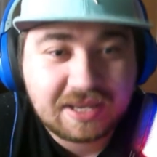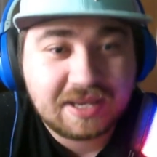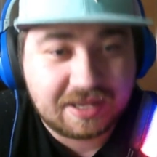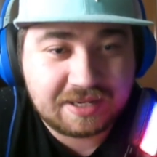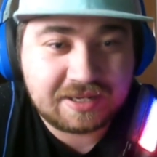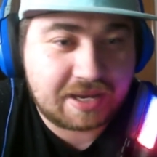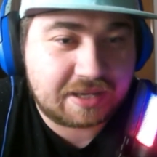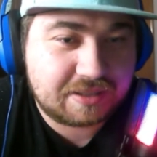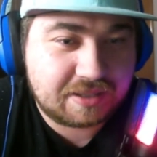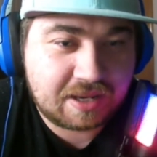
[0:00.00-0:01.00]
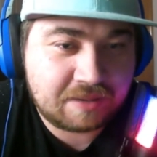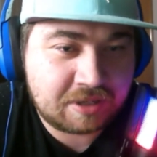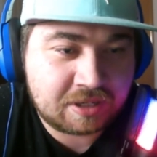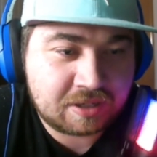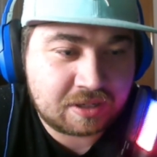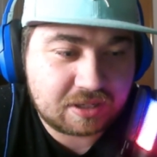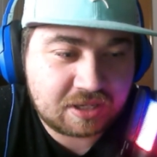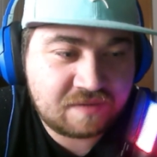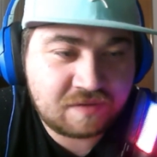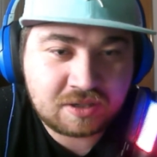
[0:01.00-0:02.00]
Yeah. I mean,
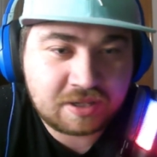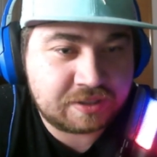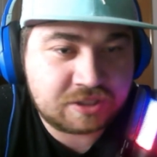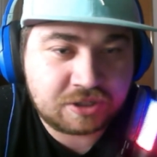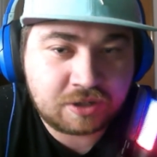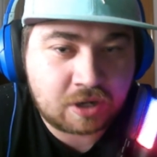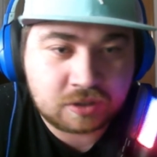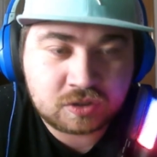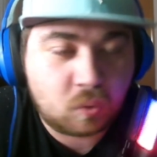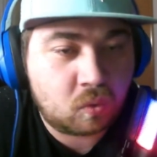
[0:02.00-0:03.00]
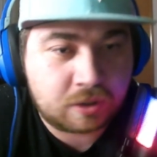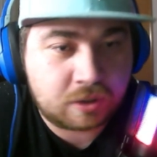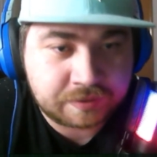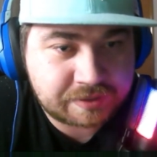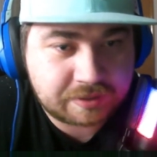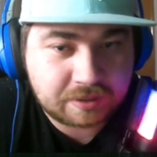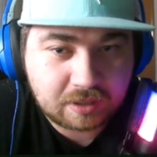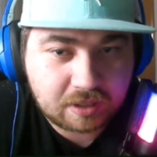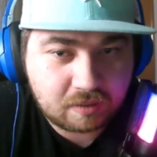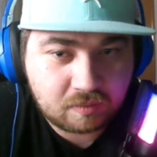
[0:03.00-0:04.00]
even like during our tours,
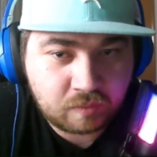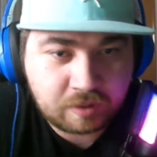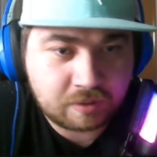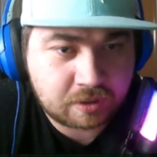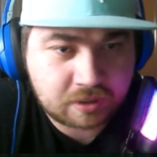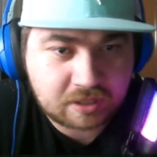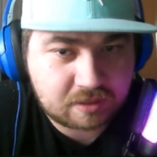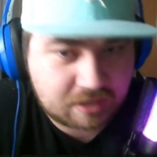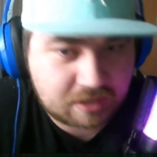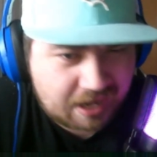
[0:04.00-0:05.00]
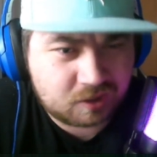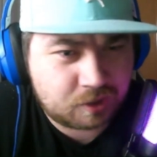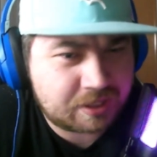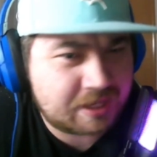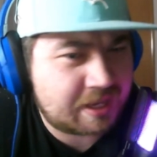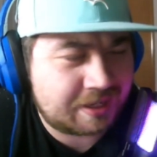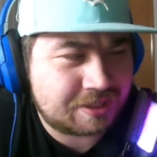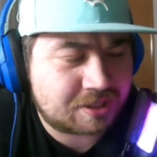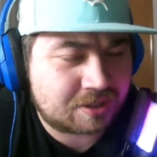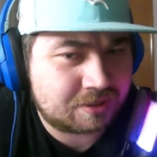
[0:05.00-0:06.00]
we were kind of looking at
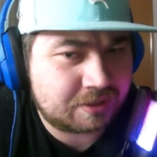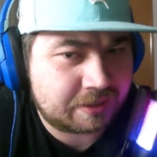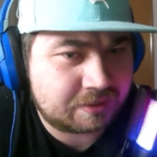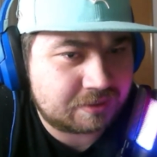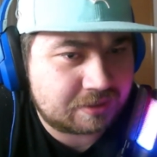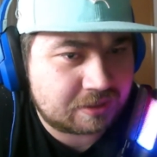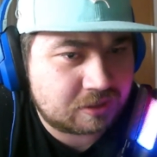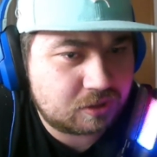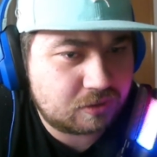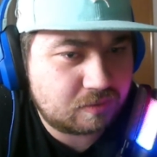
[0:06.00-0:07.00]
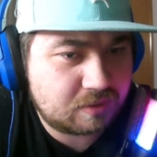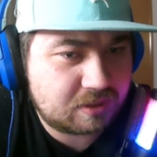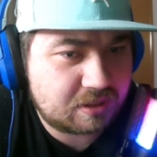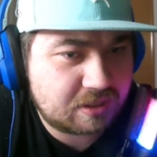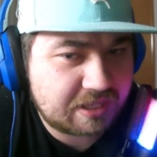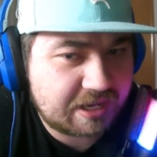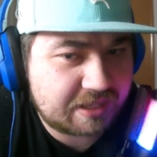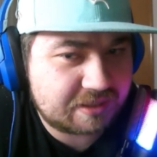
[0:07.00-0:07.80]
each other like, did you hear that?